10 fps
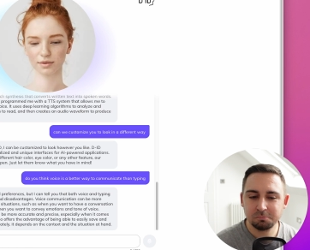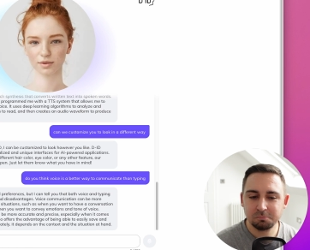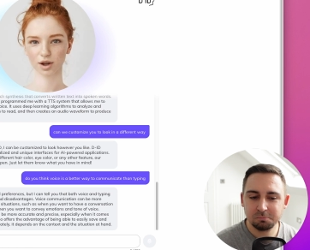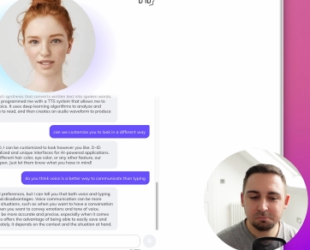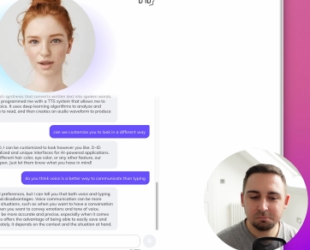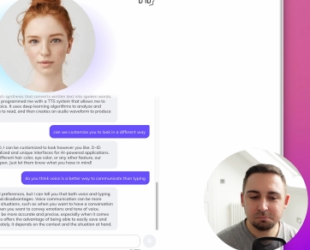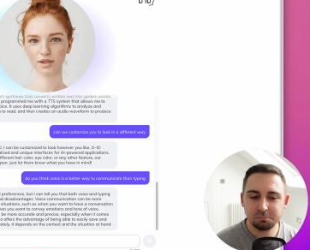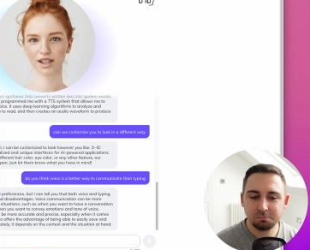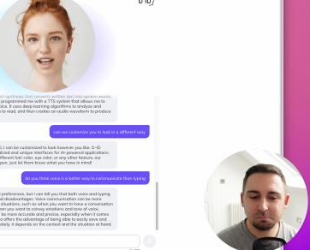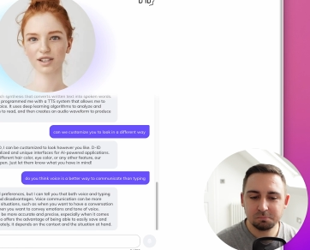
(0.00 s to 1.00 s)
Speaker 1: Voice
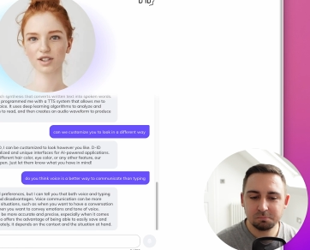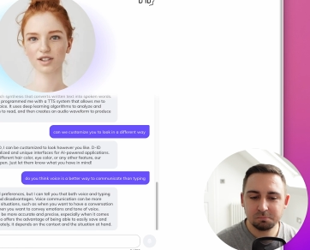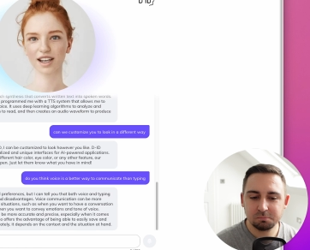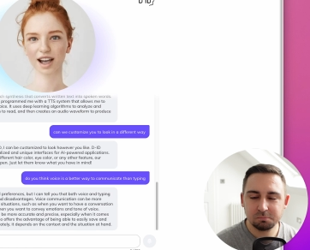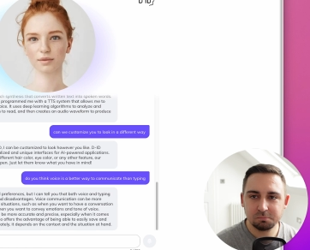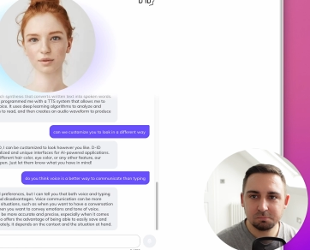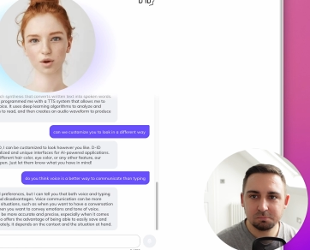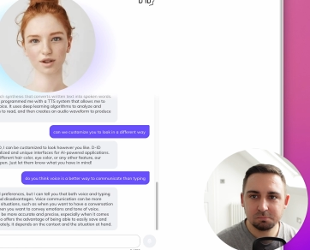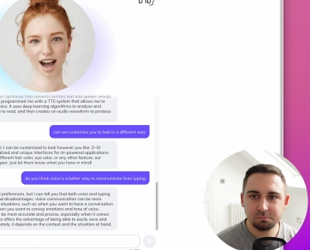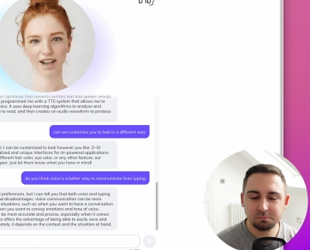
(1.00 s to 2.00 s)
communication can be
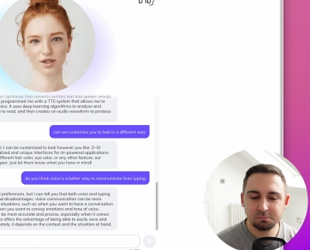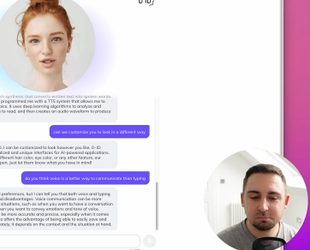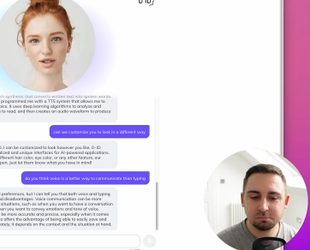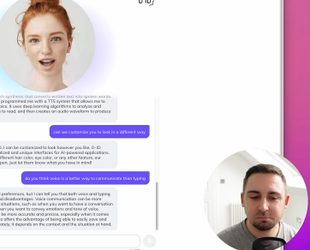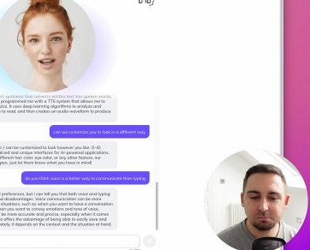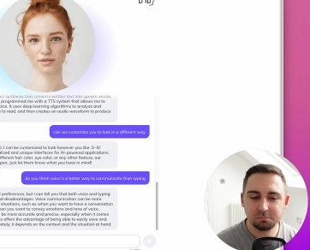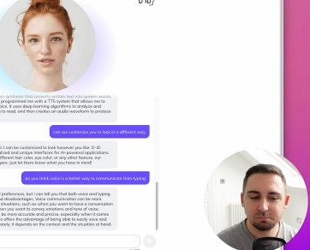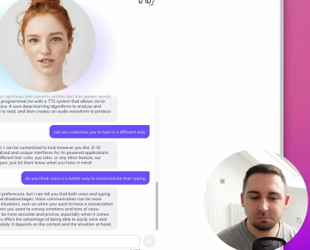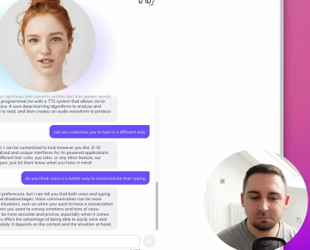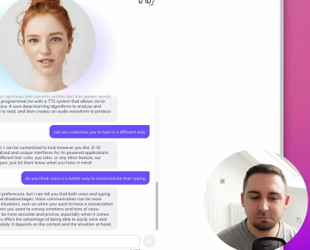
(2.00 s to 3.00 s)
more natural and
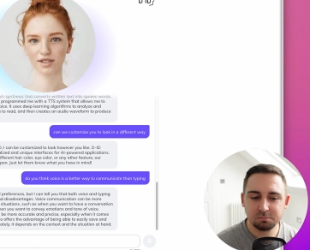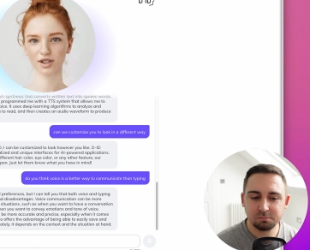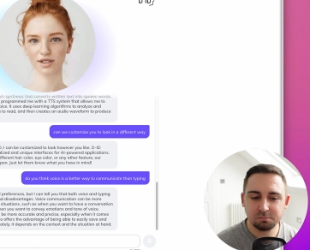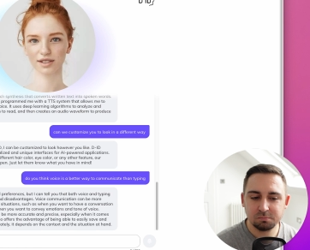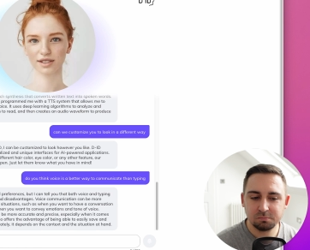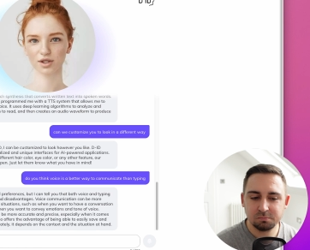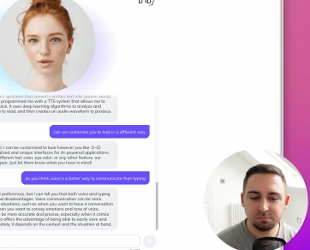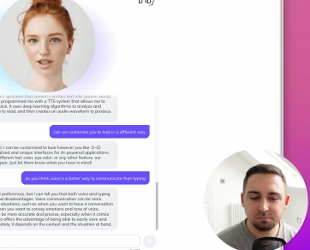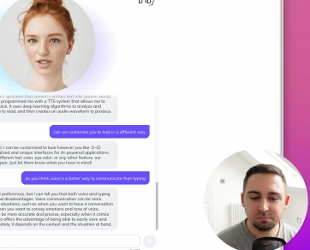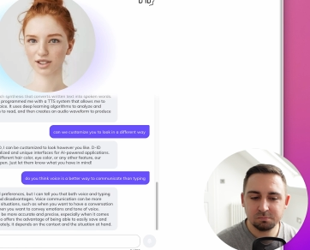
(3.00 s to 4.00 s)
efficient in certain
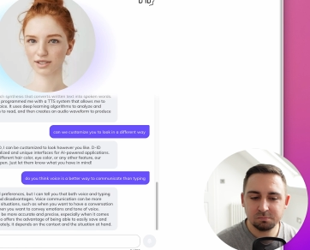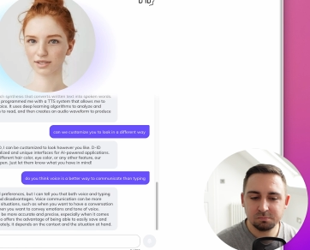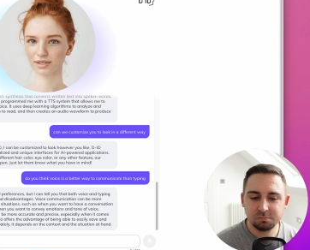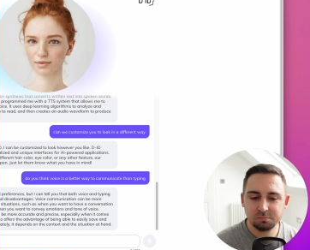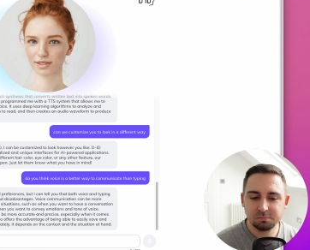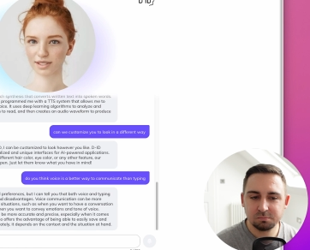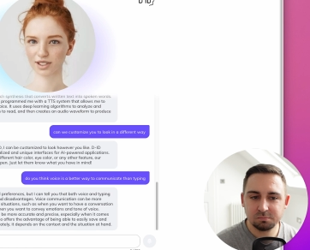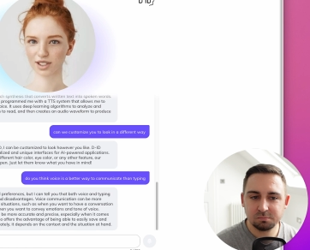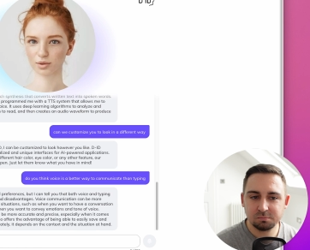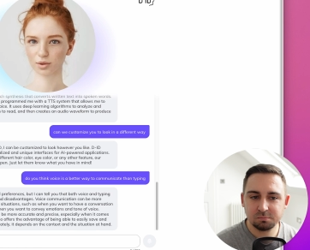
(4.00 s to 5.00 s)
situations,
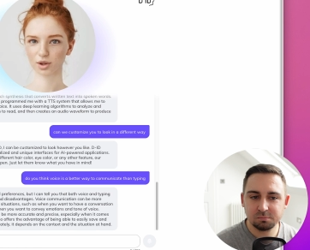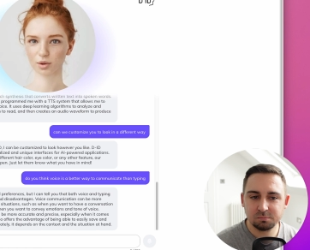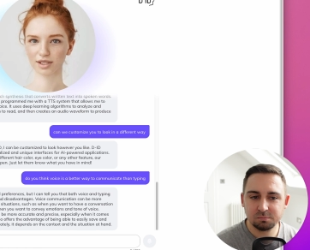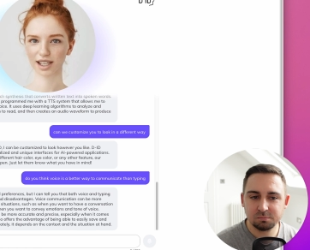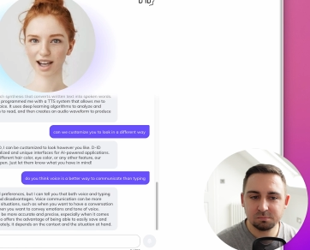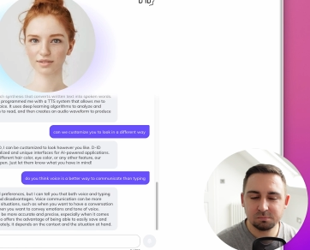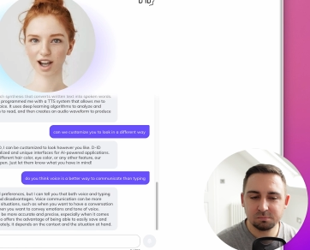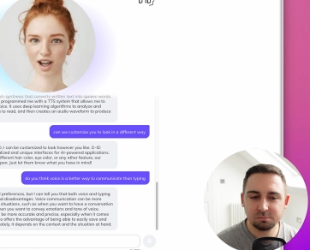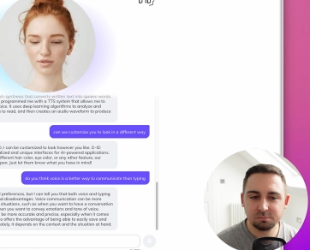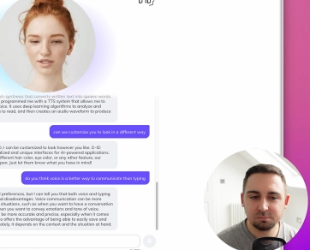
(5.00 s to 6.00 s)
such as when you want to have a
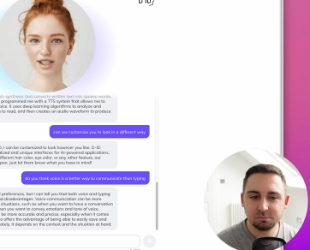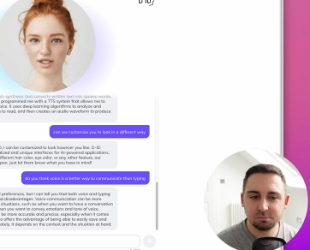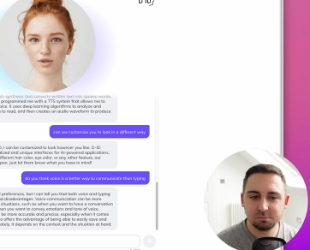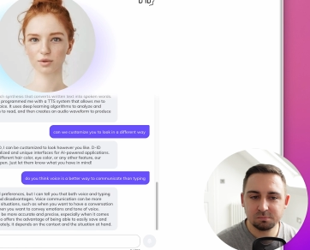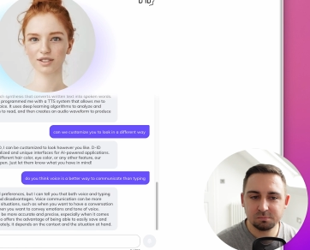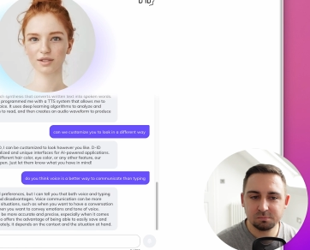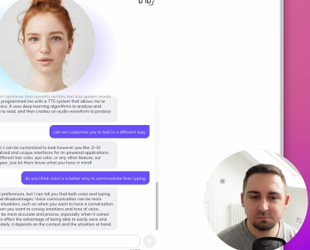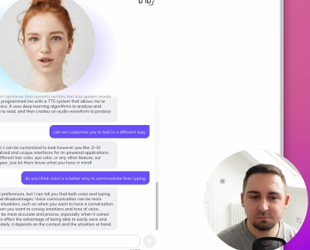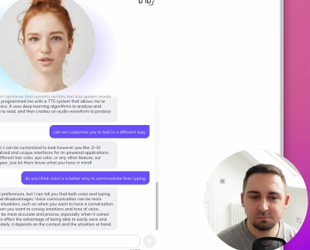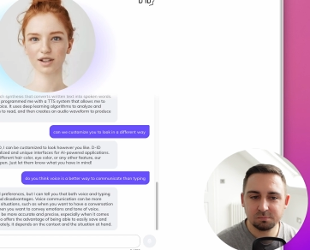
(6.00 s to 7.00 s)
conversation with
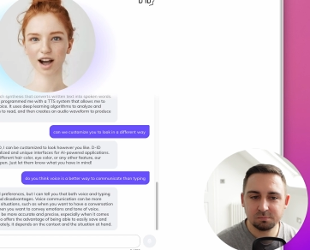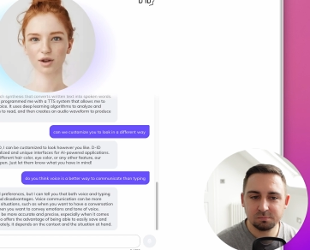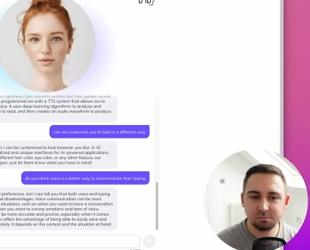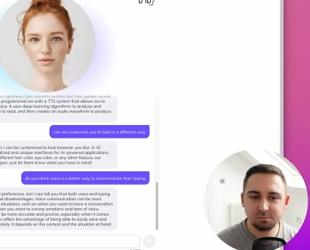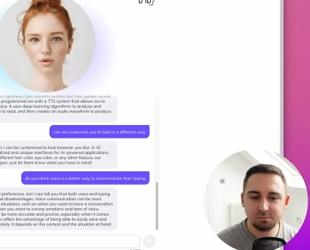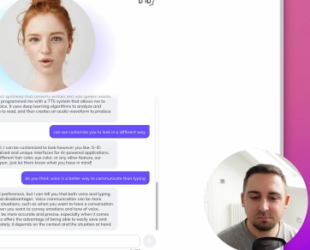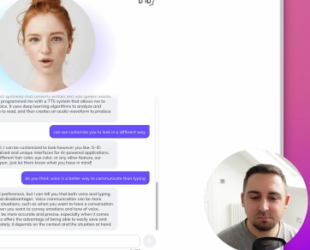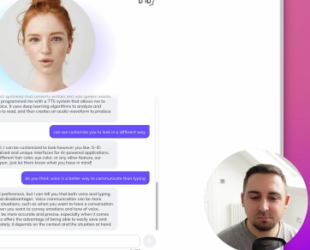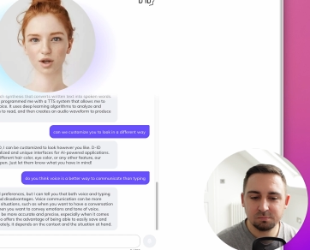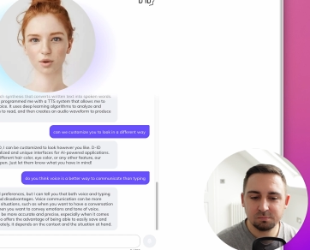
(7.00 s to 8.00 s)
someone on the go,
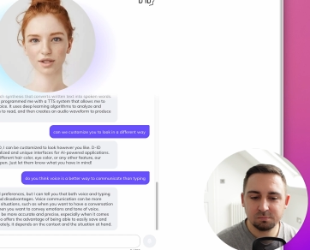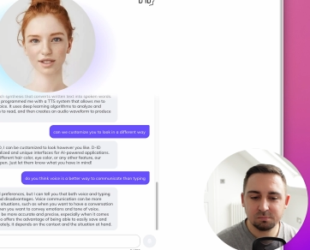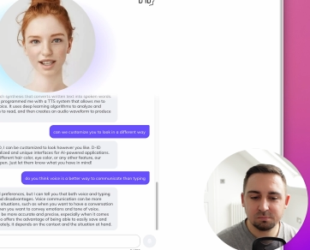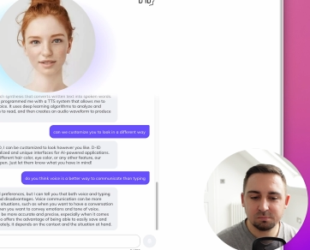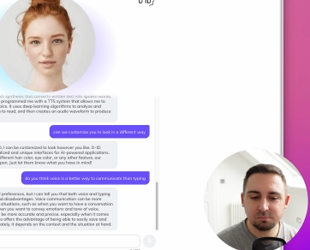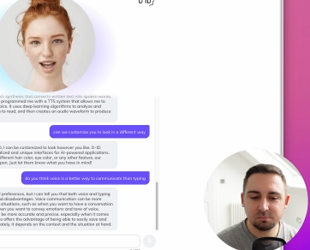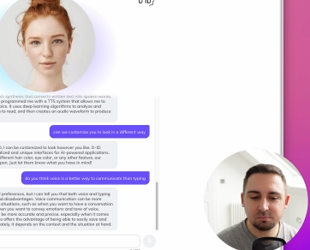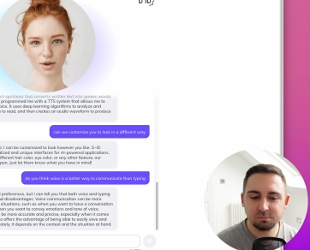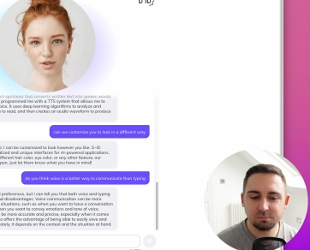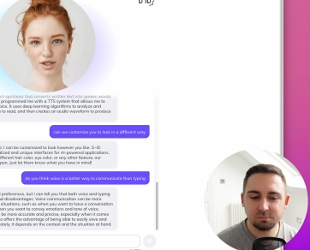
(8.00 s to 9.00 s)
or when you want to convey
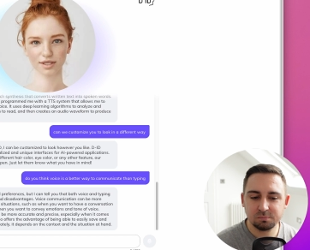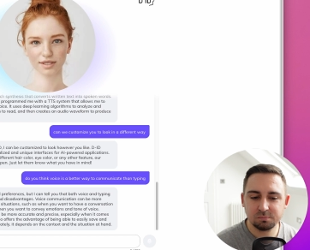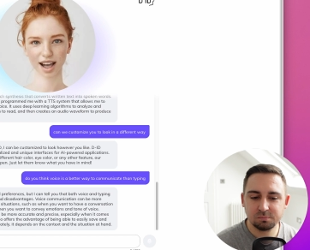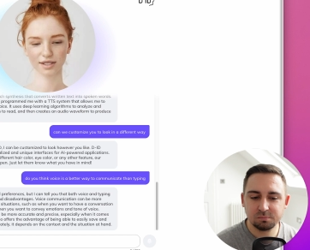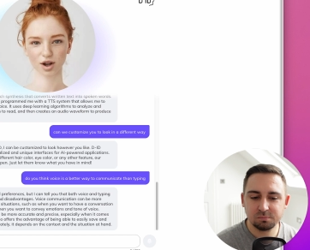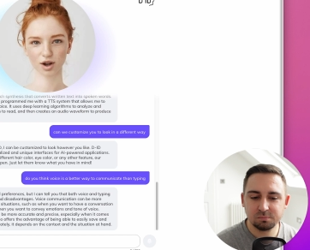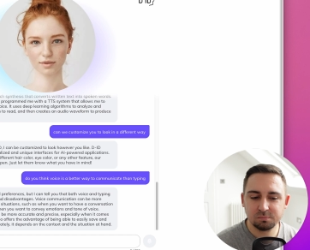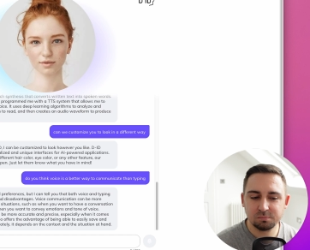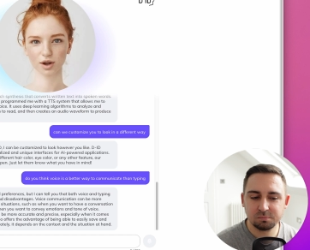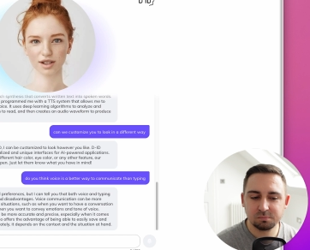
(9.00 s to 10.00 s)
emotions and tone
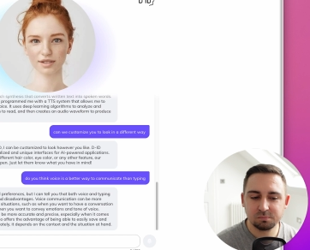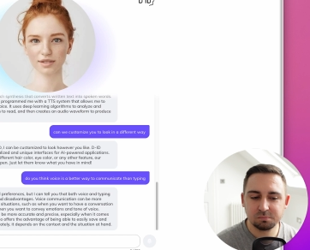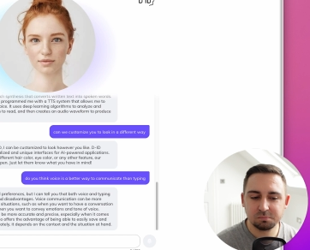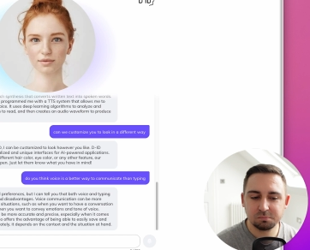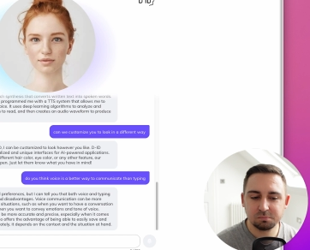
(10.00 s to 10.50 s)
of voice.